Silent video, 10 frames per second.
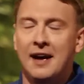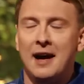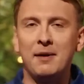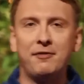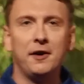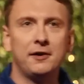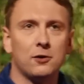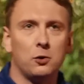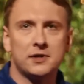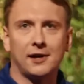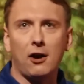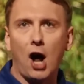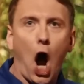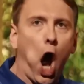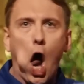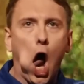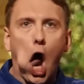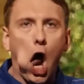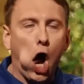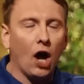And my first thought was to go like,
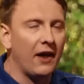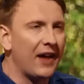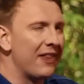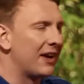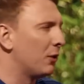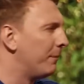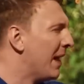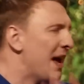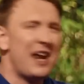oh, like that, and then I thought,